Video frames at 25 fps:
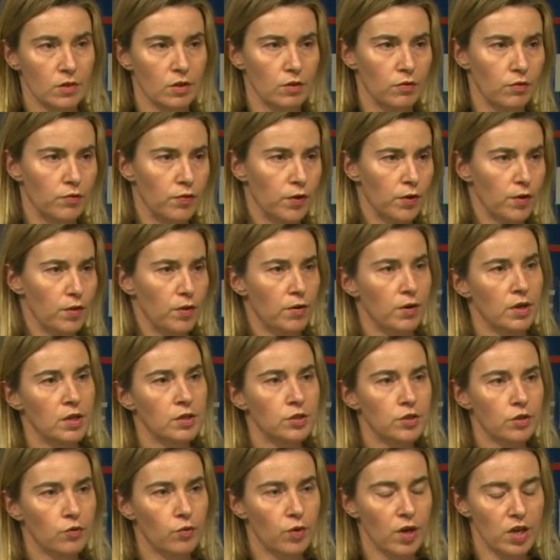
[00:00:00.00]
further
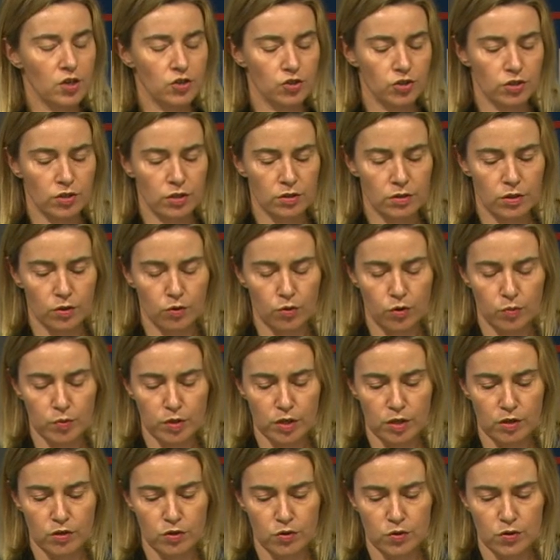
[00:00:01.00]
integration on the
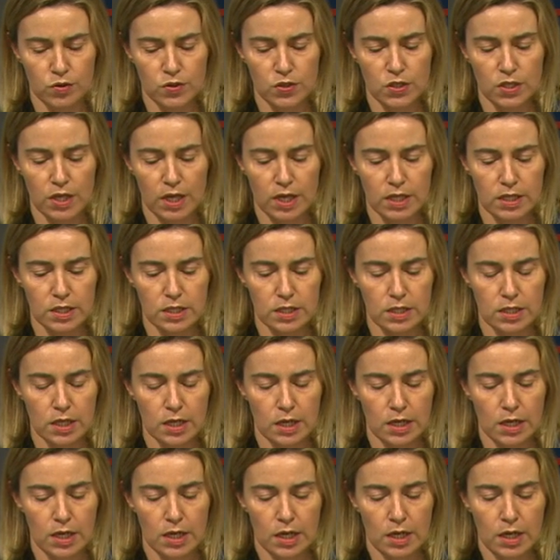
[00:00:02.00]
European Union side,
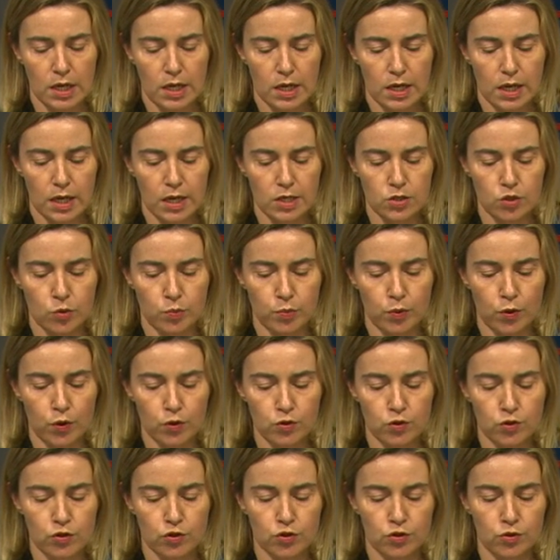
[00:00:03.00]
is
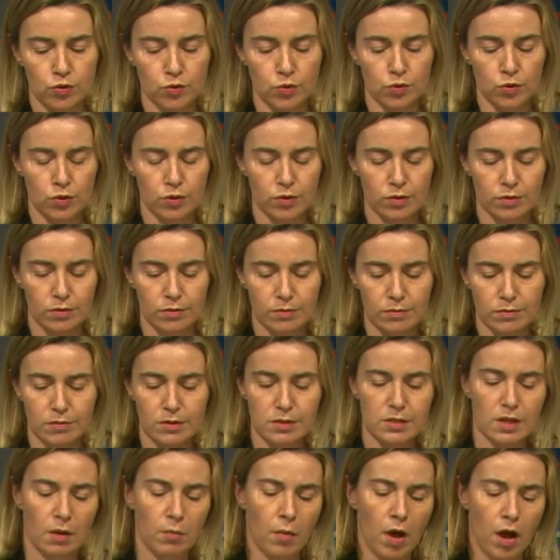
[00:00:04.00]
opposed to
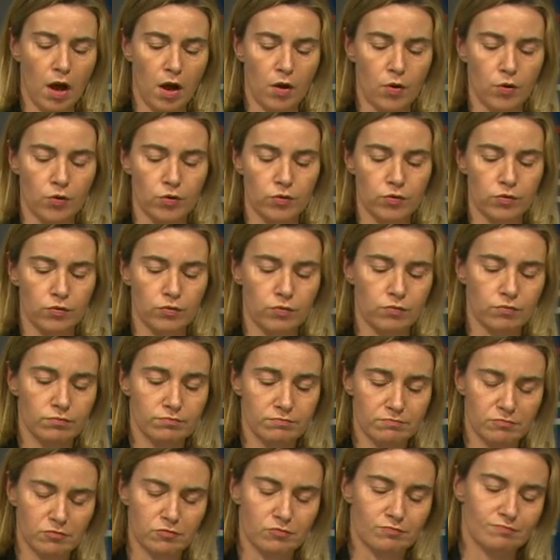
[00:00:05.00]
somehow
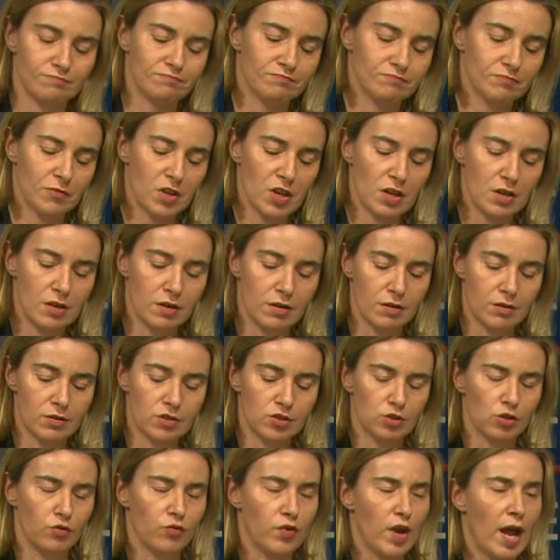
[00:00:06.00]

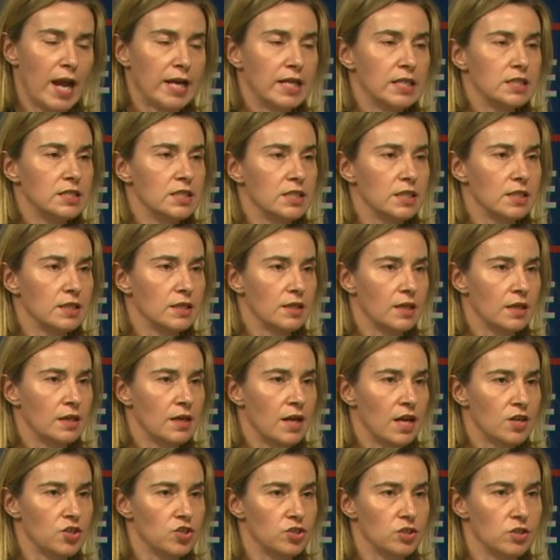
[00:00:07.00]
sovereignty and
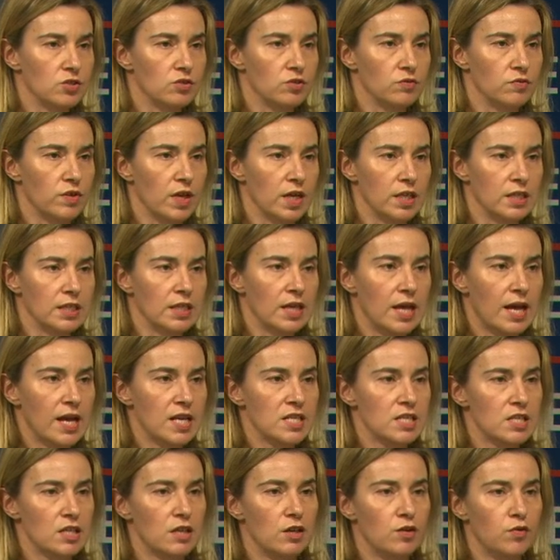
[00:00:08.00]
national sovereignty,
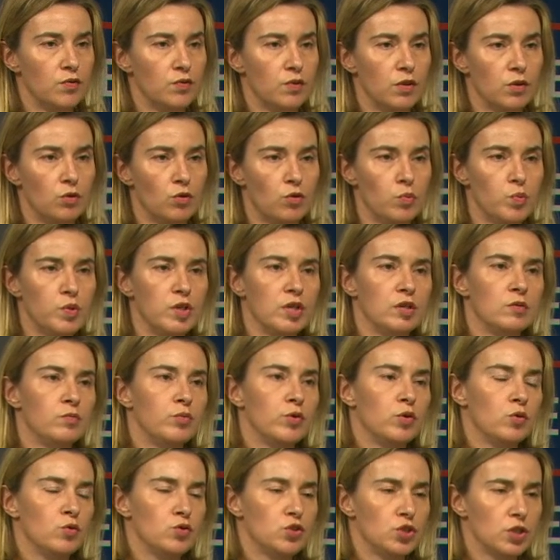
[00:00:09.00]
as if the European
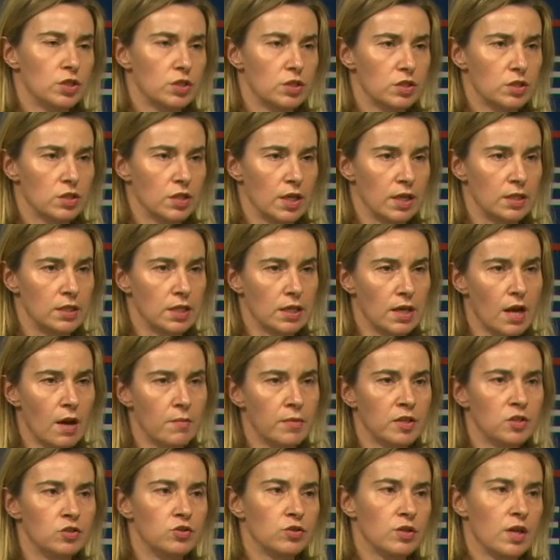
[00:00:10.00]
project and the
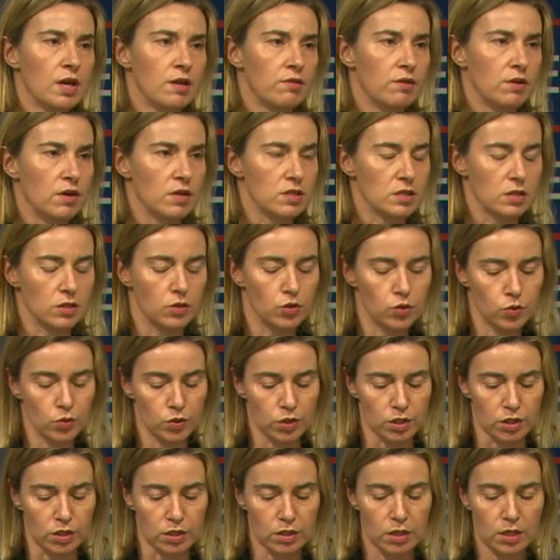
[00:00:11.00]
coming together as a
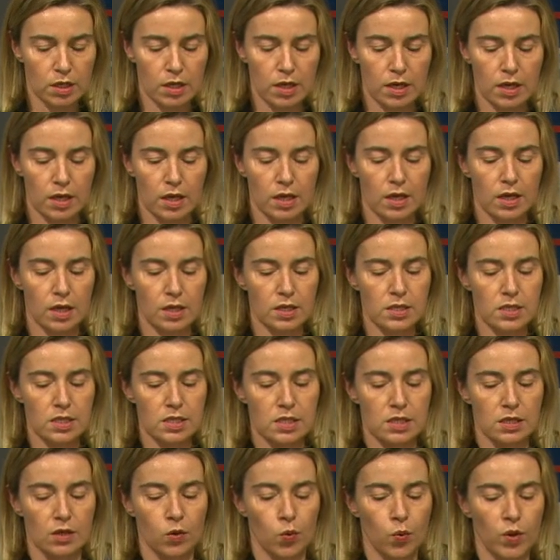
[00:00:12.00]
union
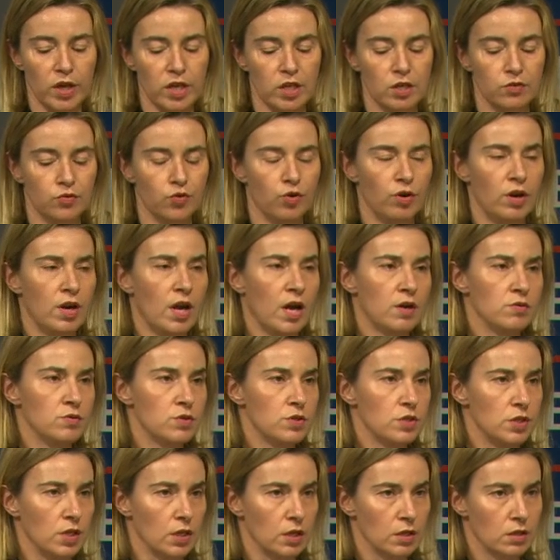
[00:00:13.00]
is a way of
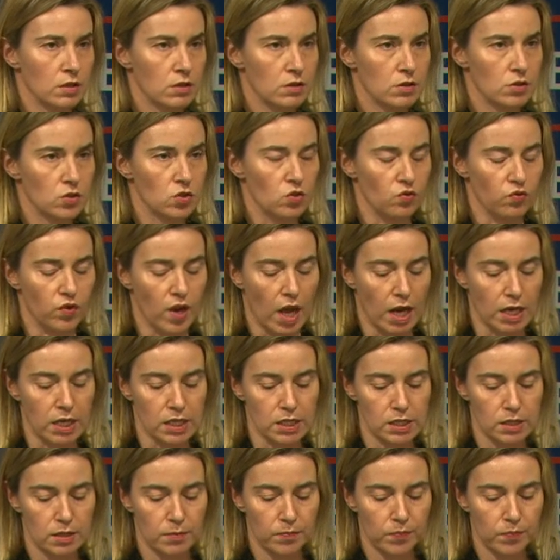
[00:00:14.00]
renouncing sovereignty.